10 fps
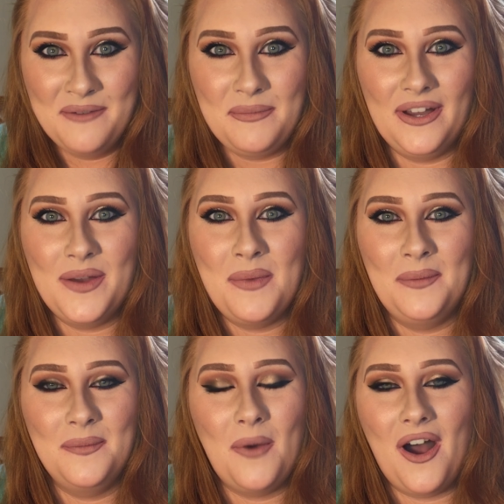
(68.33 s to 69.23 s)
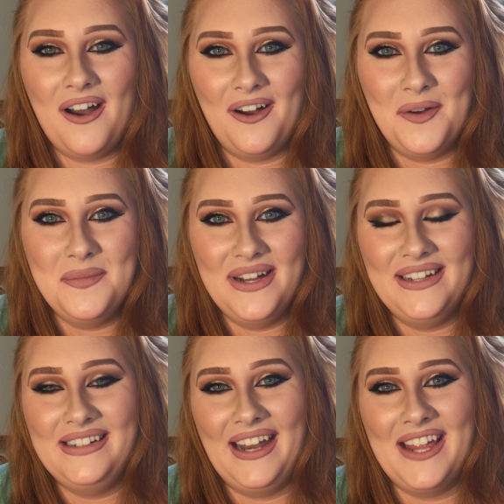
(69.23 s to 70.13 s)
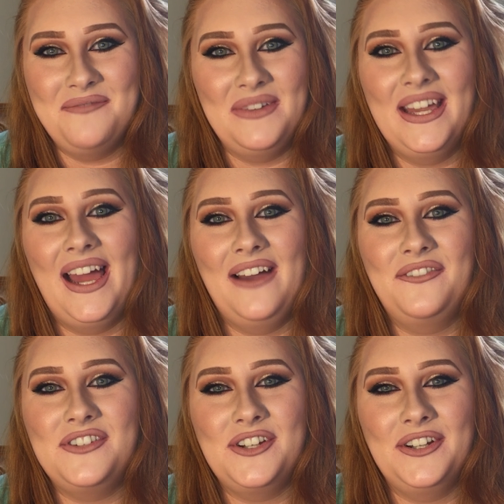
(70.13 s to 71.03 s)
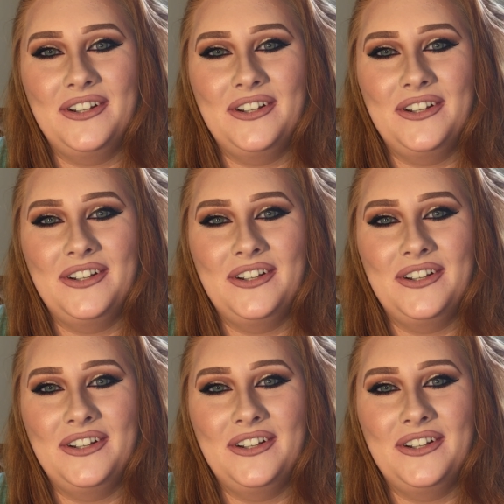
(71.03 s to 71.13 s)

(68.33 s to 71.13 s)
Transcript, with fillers: But my mom named me after